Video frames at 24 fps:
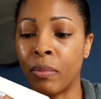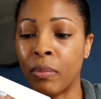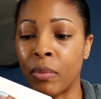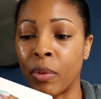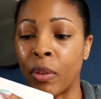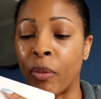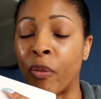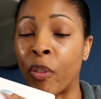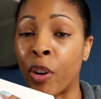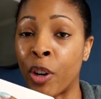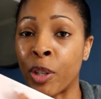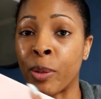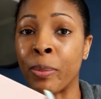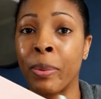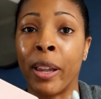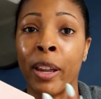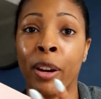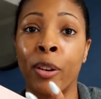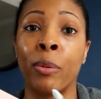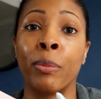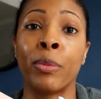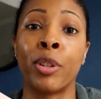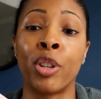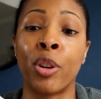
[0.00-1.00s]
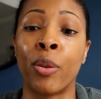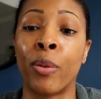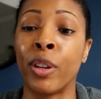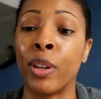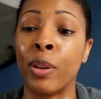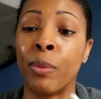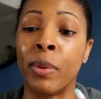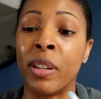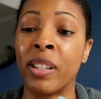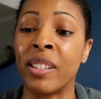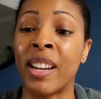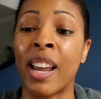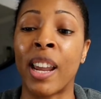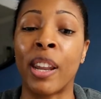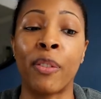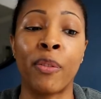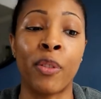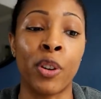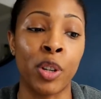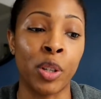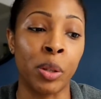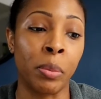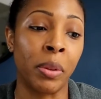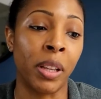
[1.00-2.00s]
the first planner I'm showing you, but it's not the
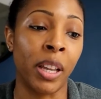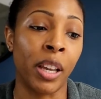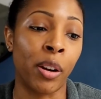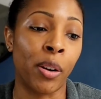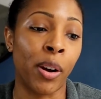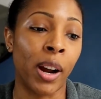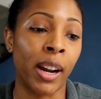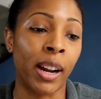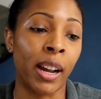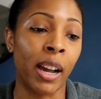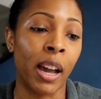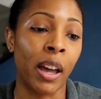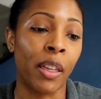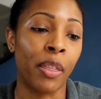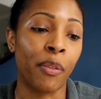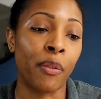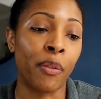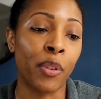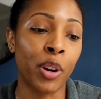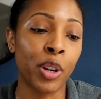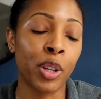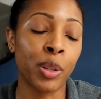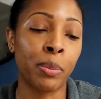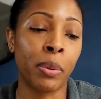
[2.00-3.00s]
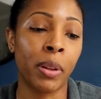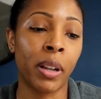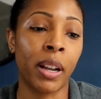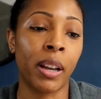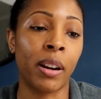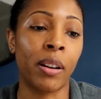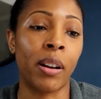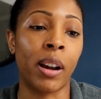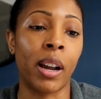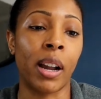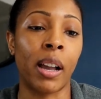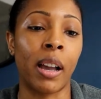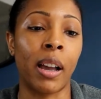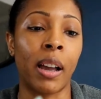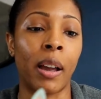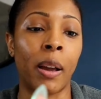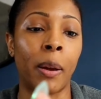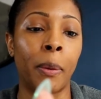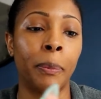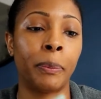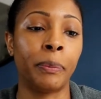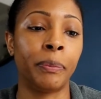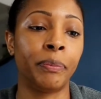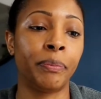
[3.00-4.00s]
first planner I got. The first planner I
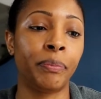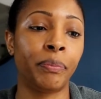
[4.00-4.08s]
got